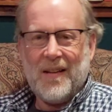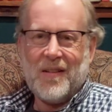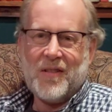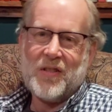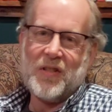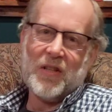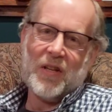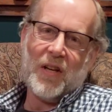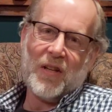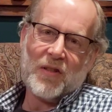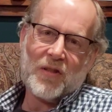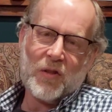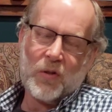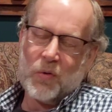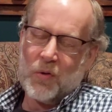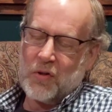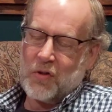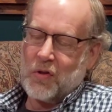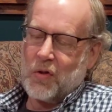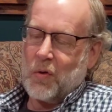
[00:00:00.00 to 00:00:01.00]
C.S.
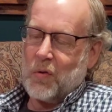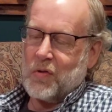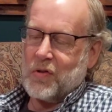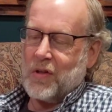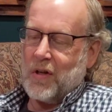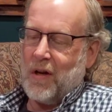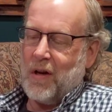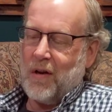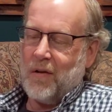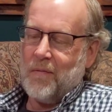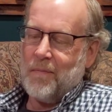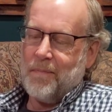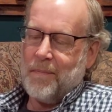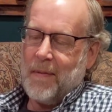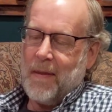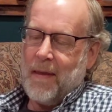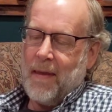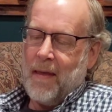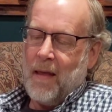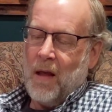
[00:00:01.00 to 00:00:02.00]
Lewis goes on,
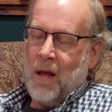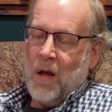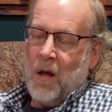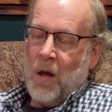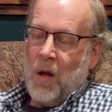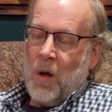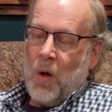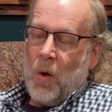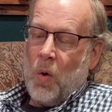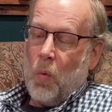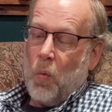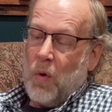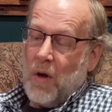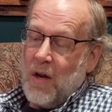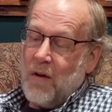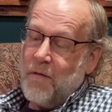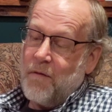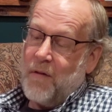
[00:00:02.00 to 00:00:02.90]
we